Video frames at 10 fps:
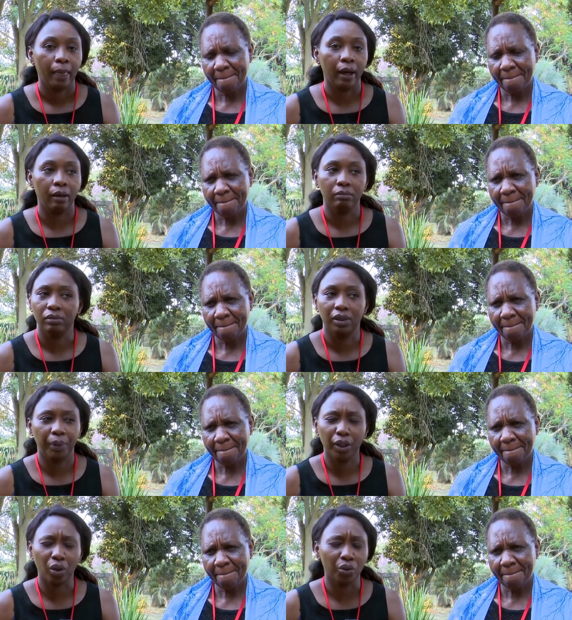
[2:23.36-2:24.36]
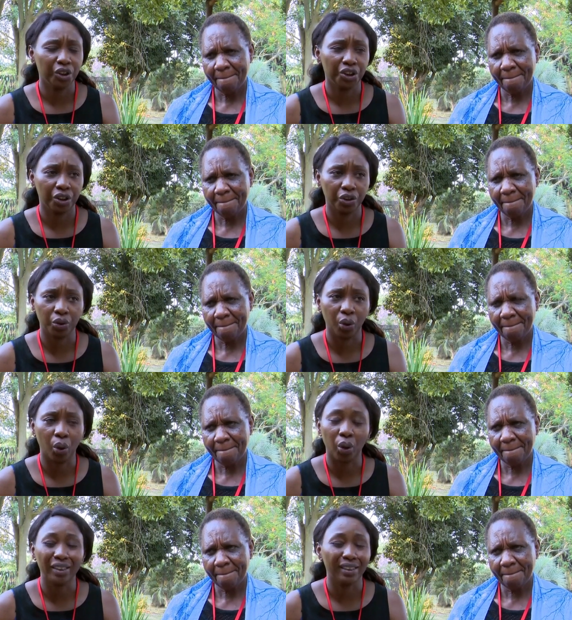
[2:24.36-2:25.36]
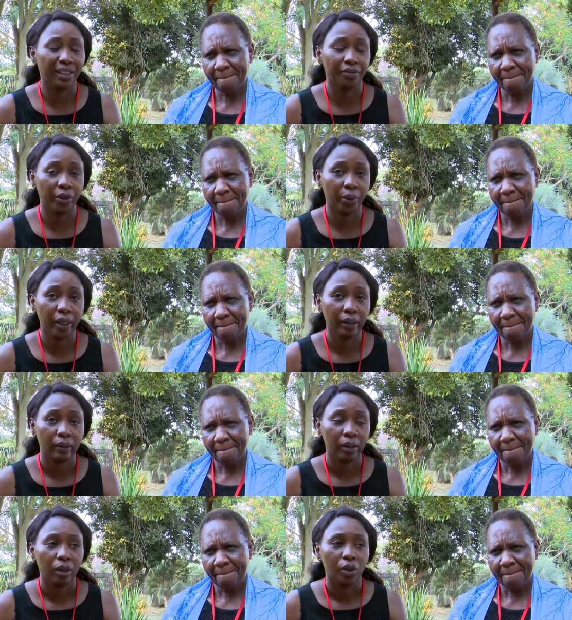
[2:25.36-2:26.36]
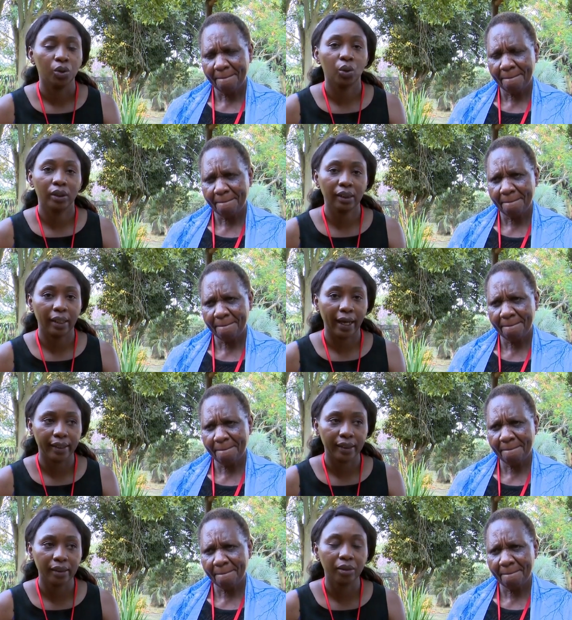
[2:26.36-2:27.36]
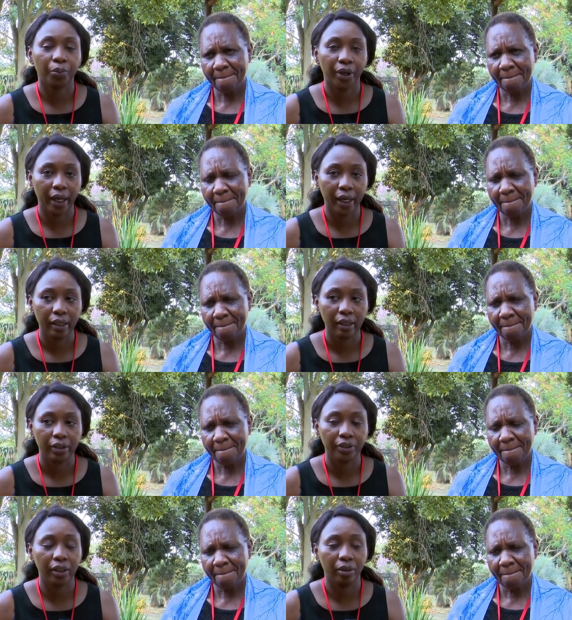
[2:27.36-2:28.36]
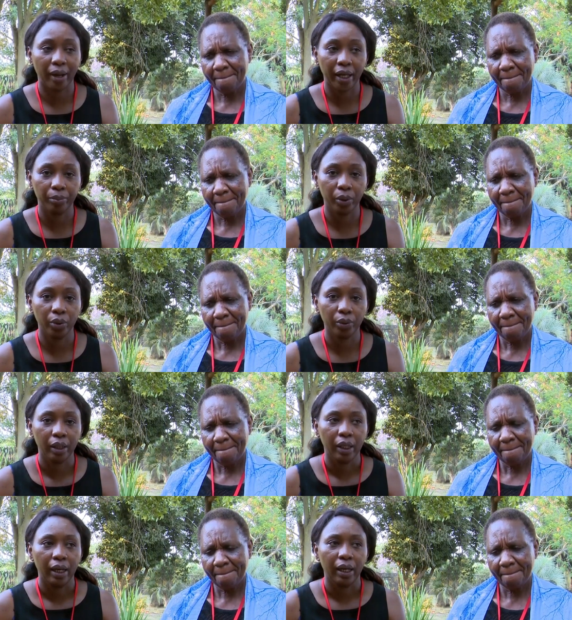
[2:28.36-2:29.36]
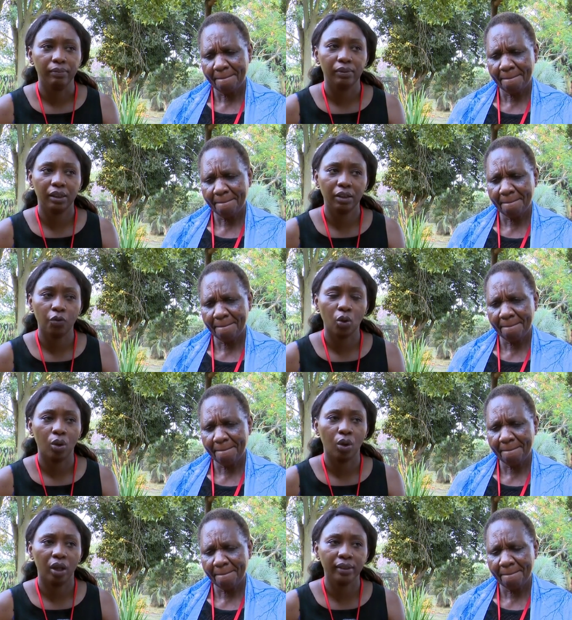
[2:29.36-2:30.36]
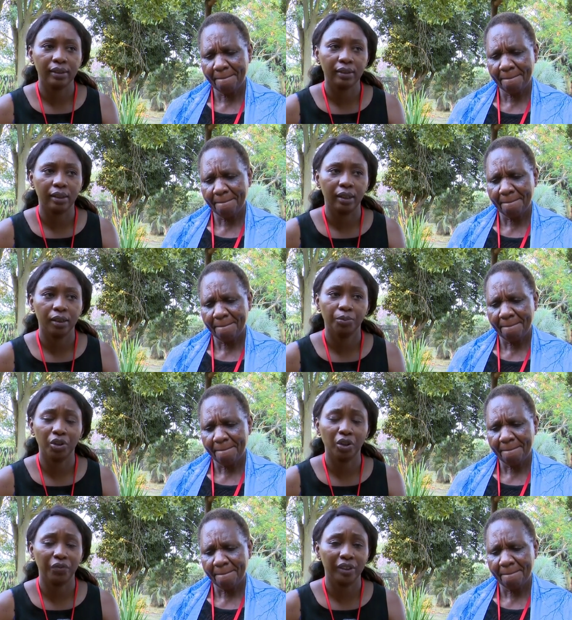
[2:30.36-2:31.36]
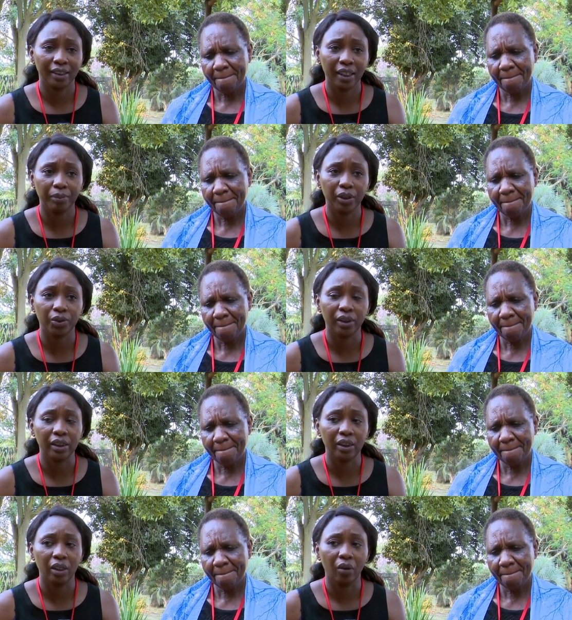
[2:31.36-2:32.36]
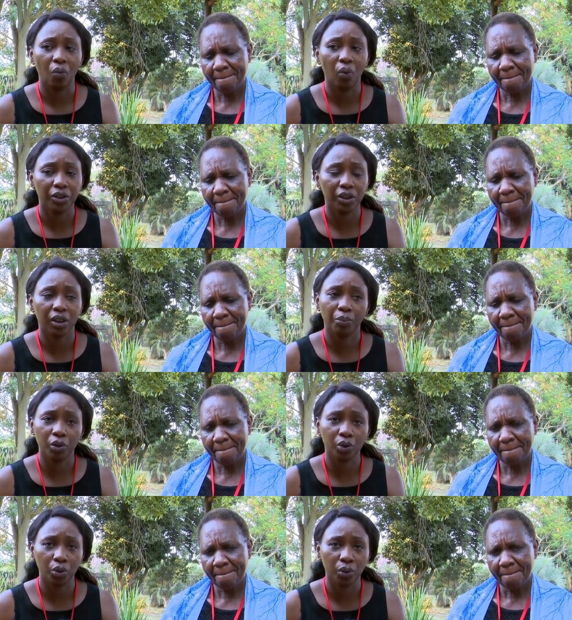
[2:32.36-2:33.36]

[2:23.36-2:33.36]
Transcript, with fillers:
Speaker 1: Um, depending on which church you go, God is everywhere. So seek guidance, pray, read the Bible, um, seek for God's uh, spirit of discernment to see what you're supposed to